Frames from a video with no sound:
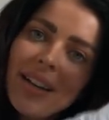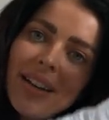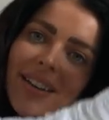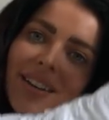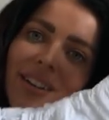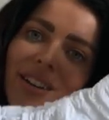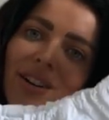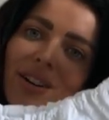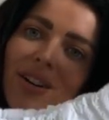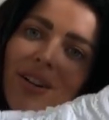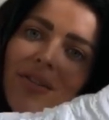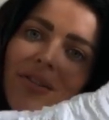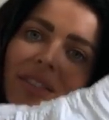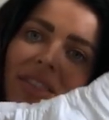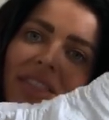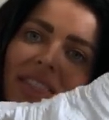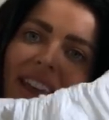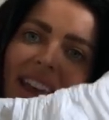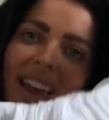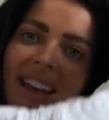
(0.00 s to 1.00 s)
love
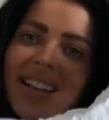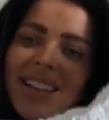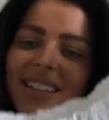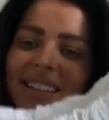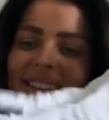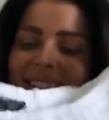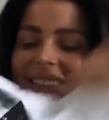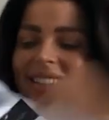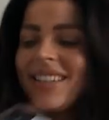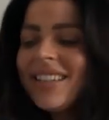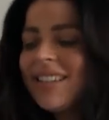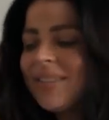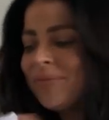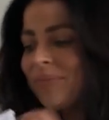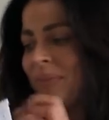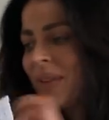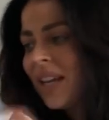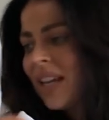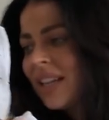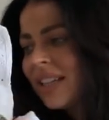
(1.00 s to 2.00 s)
this.
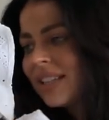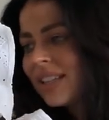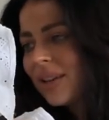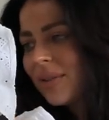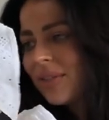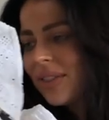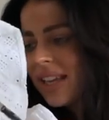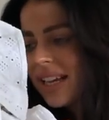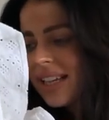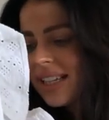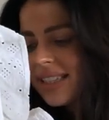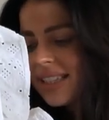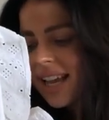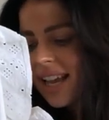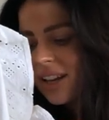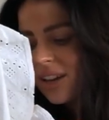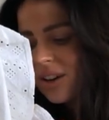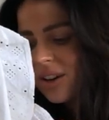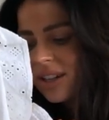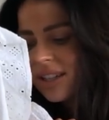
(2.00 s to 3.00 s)
So this
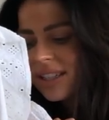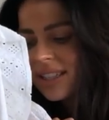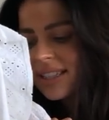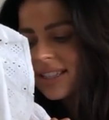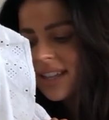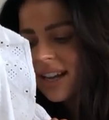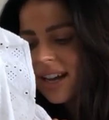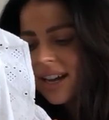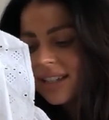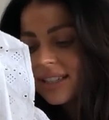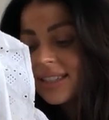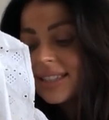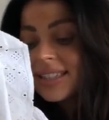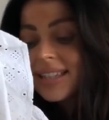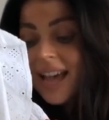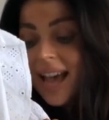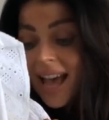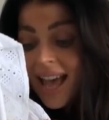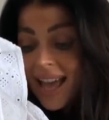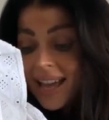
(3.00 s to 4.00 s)
I got in a size
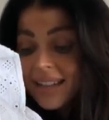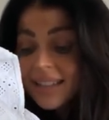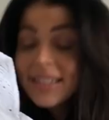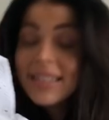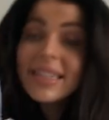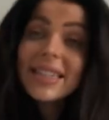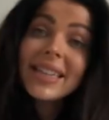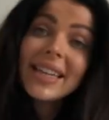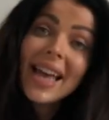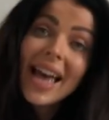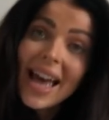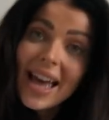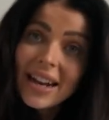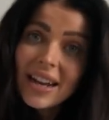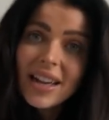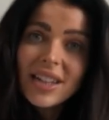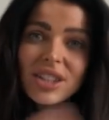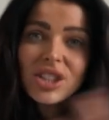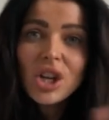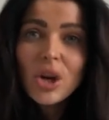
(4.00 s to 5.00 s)
10, because again,
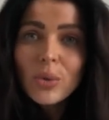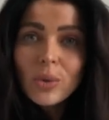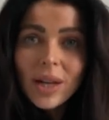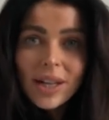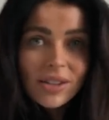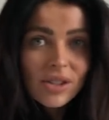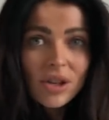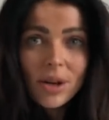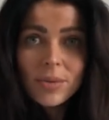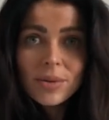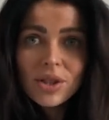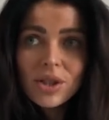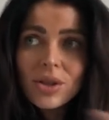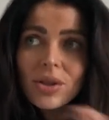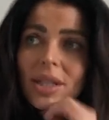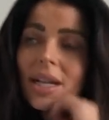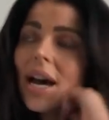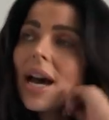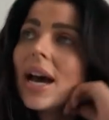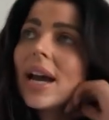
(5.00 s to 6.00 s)
I don't like tops
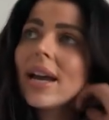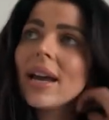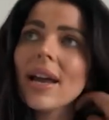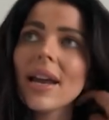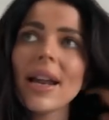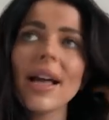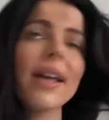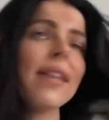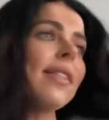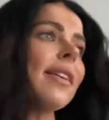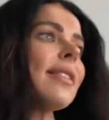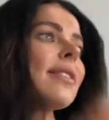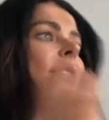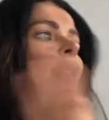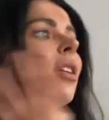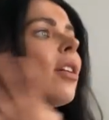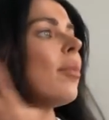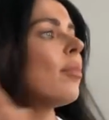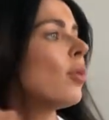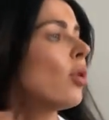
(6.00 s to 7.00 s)
too tight. I like things a
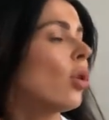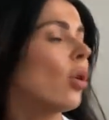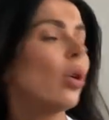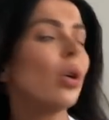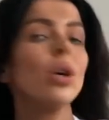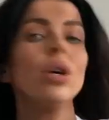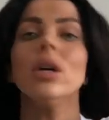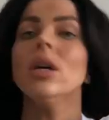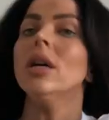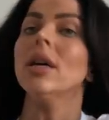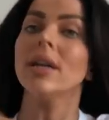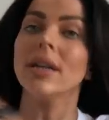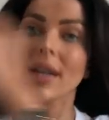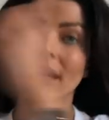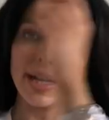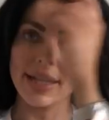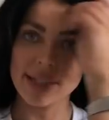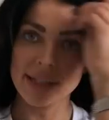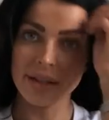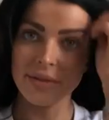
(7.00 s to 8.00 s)
lot more
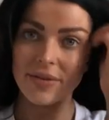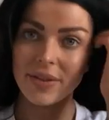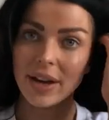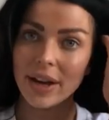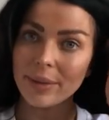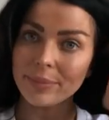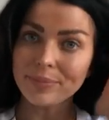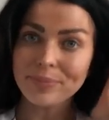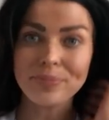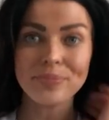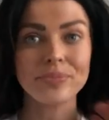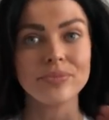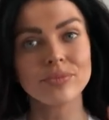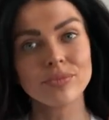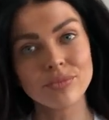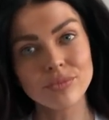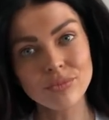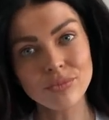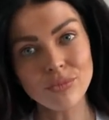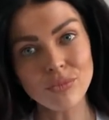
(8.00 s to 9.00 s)
kind of a
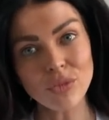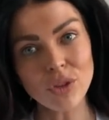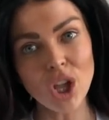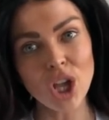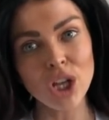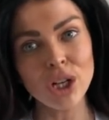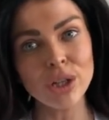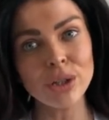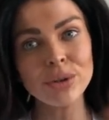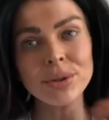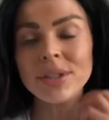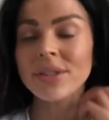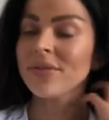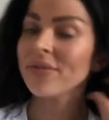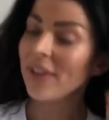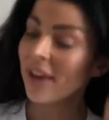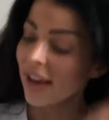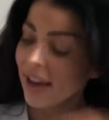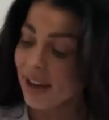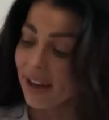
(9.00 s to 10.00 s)
loose
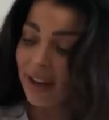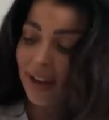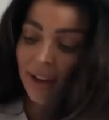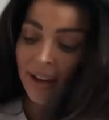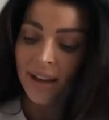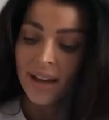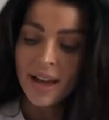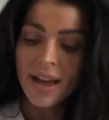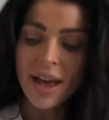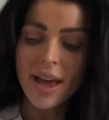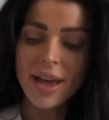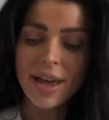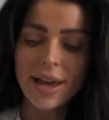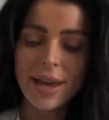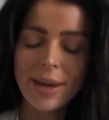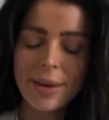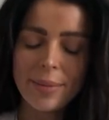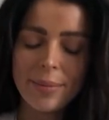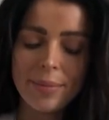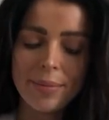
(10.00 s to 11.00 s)
fit.
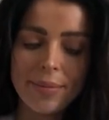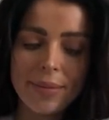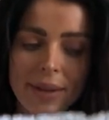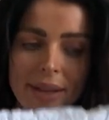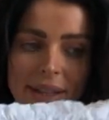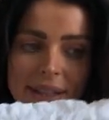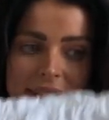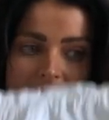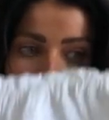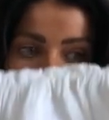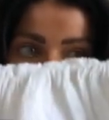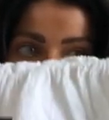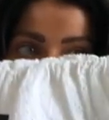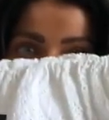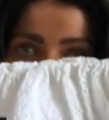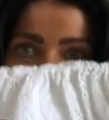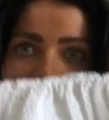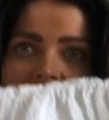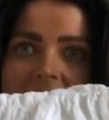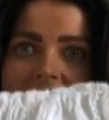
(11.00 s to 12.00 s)
So I got
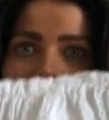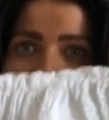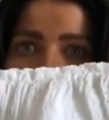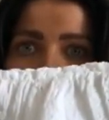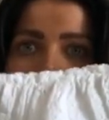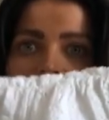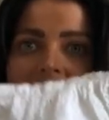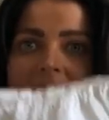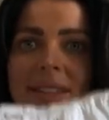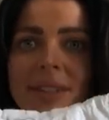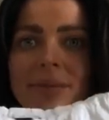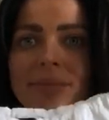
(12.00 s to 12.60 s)
a 10